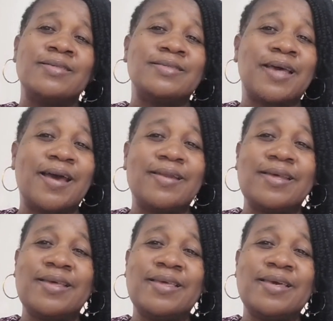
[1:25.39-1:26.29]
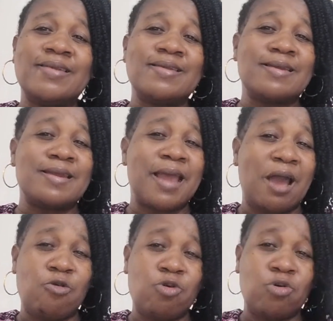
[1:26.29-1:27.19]
that the gate
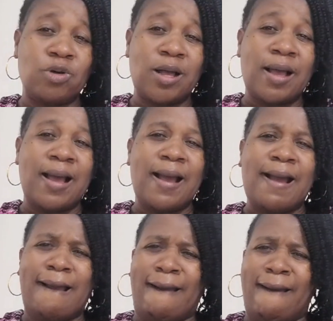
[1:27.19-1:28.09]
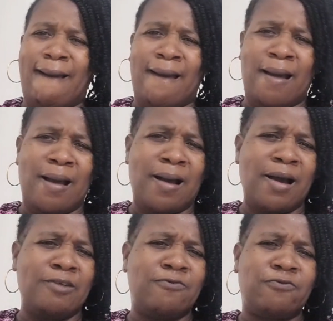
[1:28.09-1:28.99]
narrow and
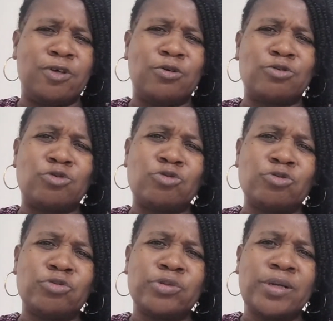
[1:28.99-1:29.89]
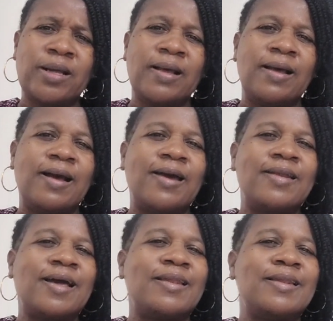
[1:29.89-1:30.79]
hard to go through.
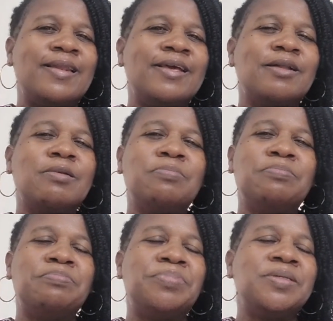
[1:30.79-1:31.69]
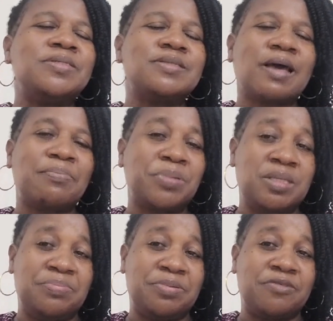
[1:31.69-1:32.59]
And a little bit of
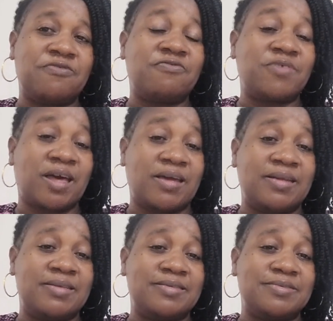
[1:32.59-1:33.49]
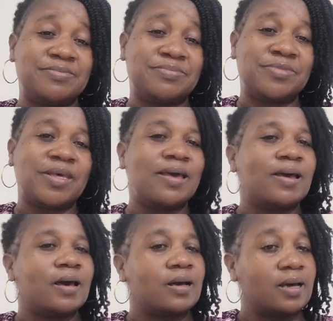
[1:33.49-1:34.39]
people find it.
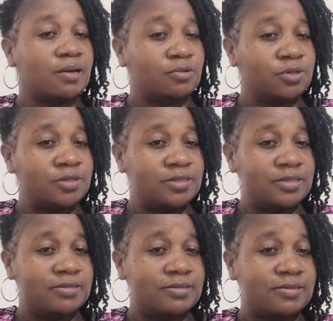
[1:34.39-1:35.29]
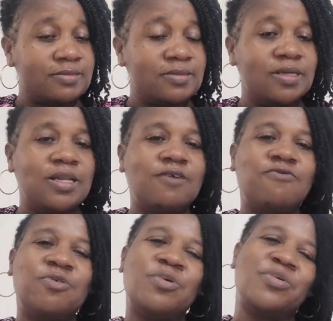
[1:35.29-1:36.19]
I got word this in a
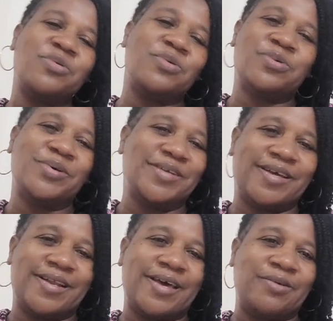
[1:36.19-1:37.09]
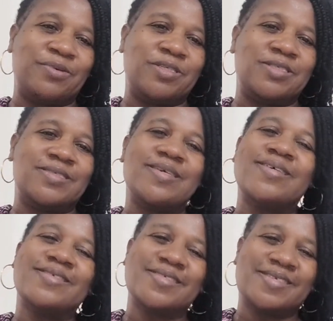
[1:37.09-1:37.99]
few own language.
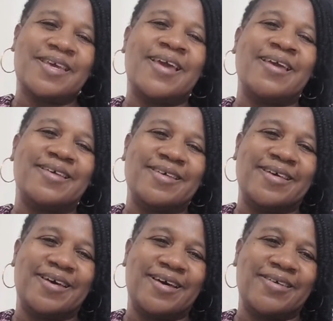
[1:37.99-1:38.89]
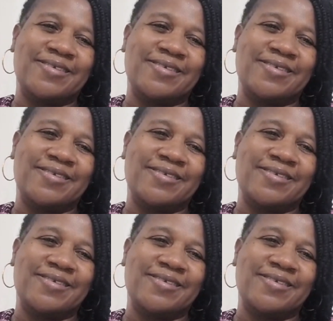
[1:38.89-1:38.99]
Thank God.